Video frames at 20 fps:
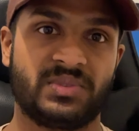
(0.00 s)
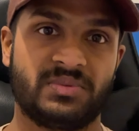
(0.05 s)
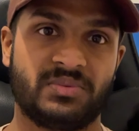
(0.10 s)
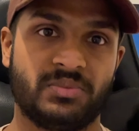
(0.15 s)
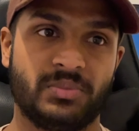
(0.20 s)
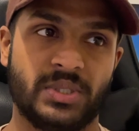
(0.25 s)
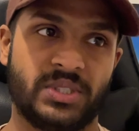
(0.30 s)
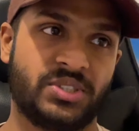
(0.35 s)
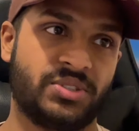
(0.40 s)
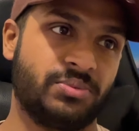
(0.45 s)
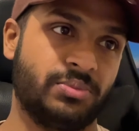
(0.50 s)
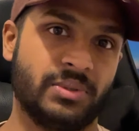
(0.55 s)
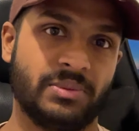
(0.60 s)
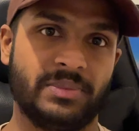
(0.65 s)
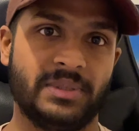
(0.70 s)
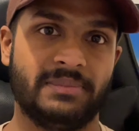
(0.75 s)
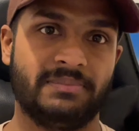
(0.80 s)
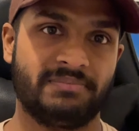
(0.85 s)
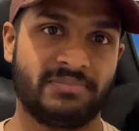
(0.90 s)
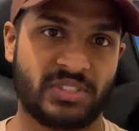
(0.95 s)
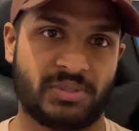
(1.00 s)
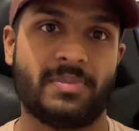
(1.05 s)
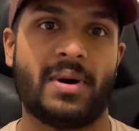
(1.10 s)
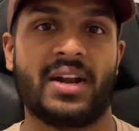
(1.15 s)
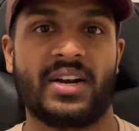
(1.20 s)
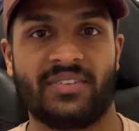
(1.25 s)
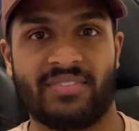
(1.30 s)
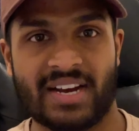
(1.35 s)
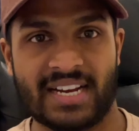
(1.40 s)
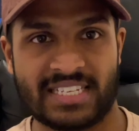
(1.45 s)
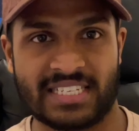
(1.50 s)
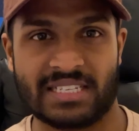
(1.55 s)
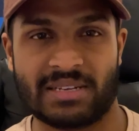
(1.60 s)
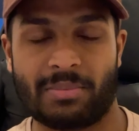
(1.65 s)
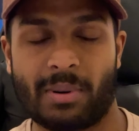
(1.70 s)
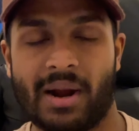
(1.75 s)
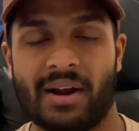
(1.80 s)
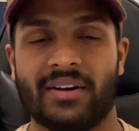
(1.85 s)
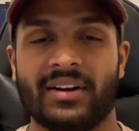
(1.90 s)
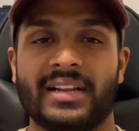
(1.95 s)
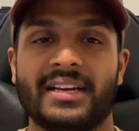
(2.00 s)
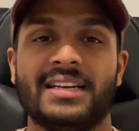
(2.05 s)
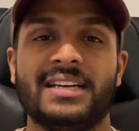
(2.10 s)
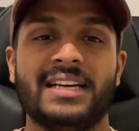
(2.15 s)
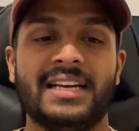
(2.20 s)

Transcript: which will be smart devices apparently.